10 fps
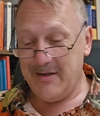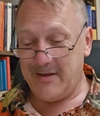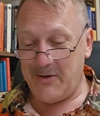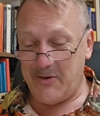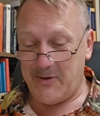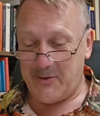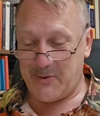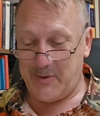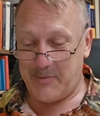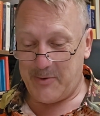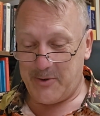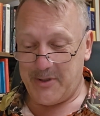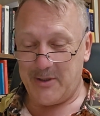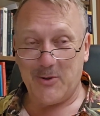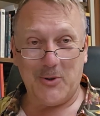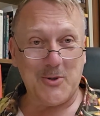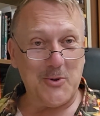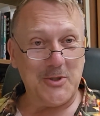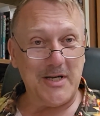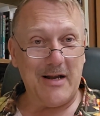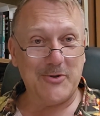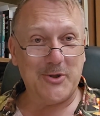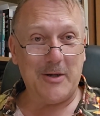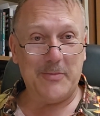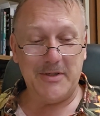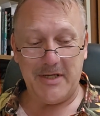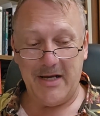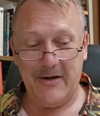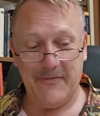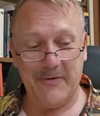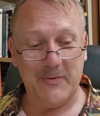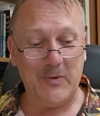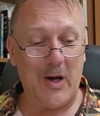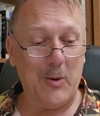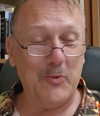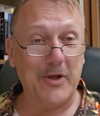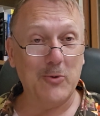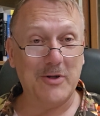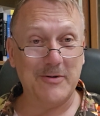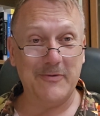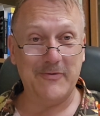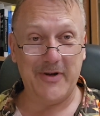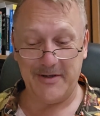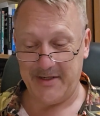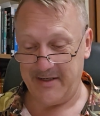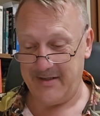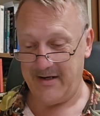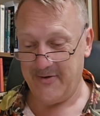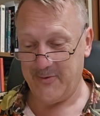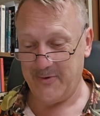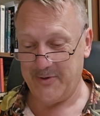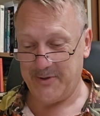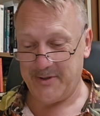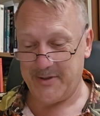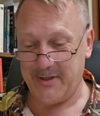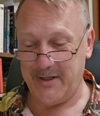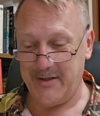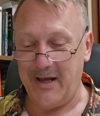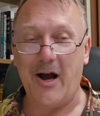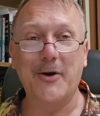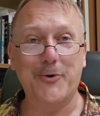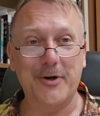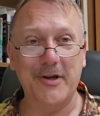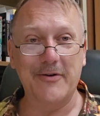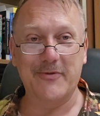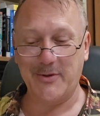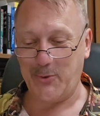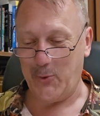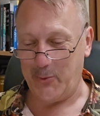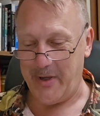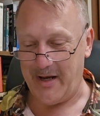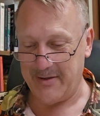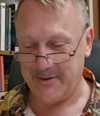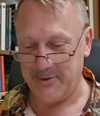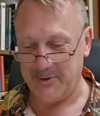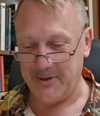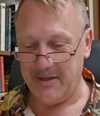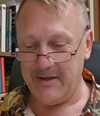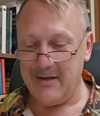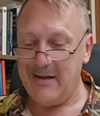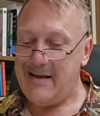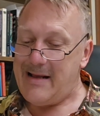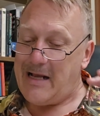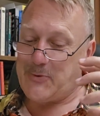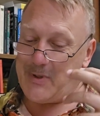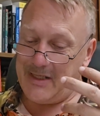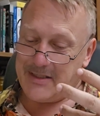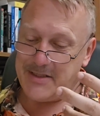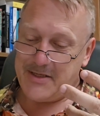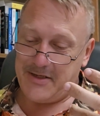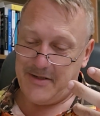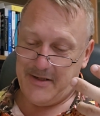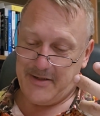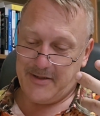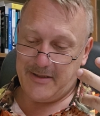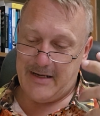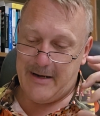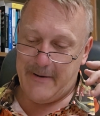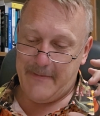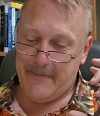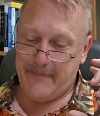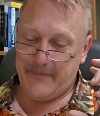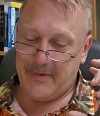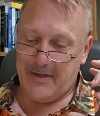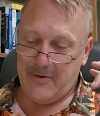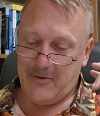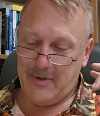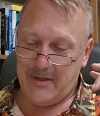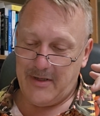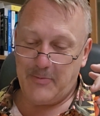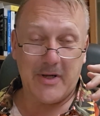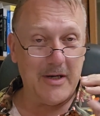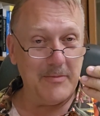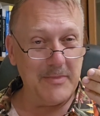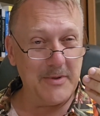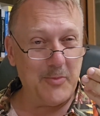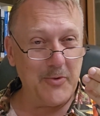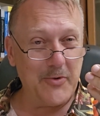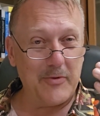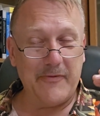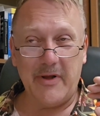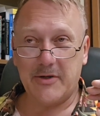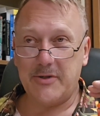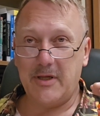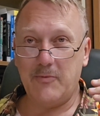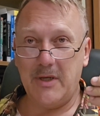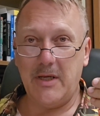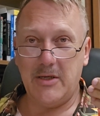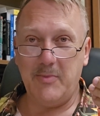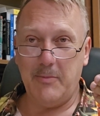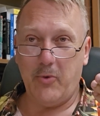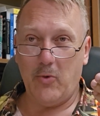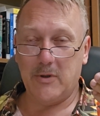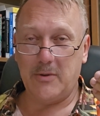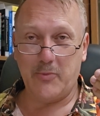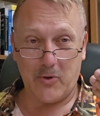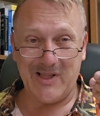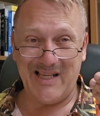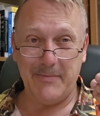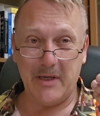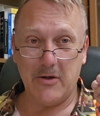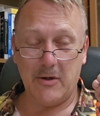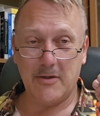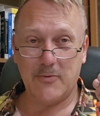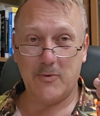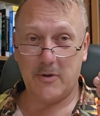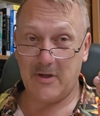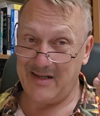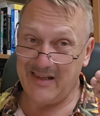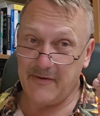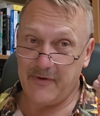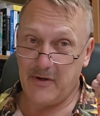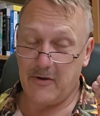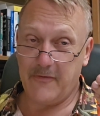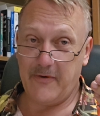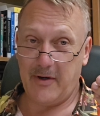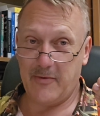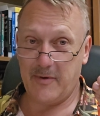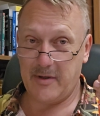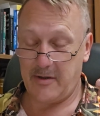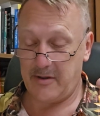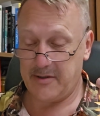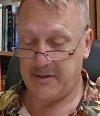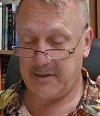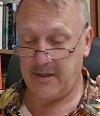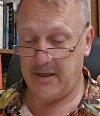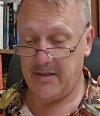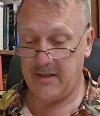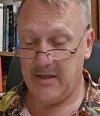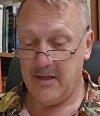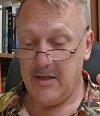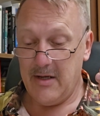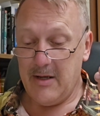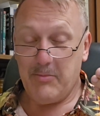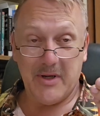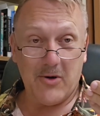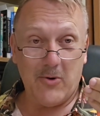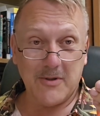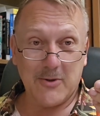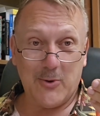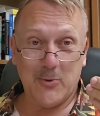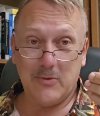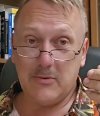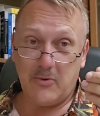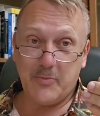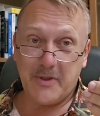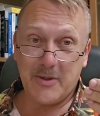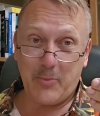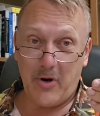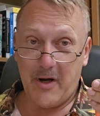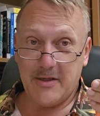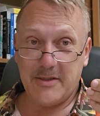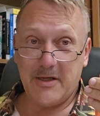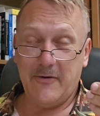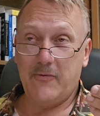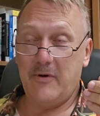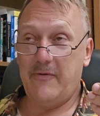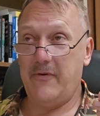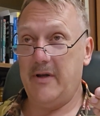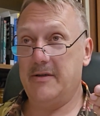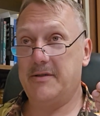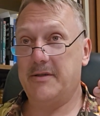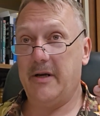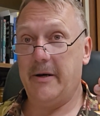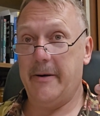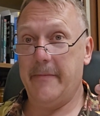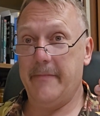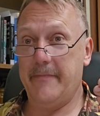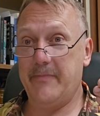the, the scriptures, he's also snatched up into heaven um, without facing death, which is the, the irony of this whole passage. As we listen to this, um, you know, it, it becomes both a reflection that we need to be bold in proclaiming God's word and living our faith within our society, but also don't be surprised if we face um,